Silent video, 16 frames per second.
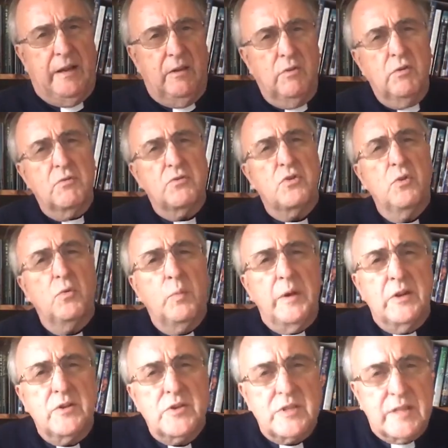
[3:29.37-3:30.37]
you're not sure
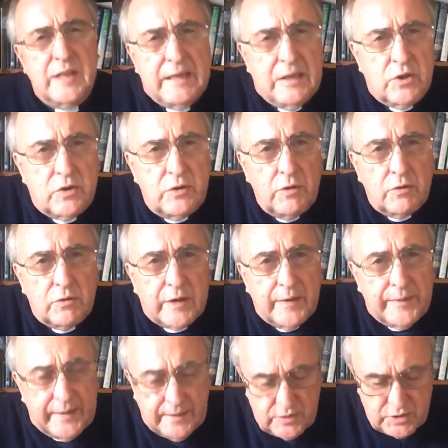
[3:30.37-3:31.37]
which station you're
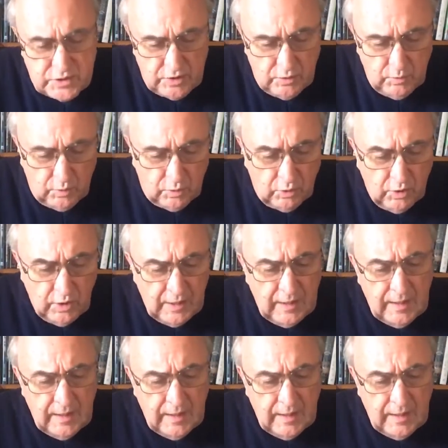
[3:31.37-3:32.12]
going to, or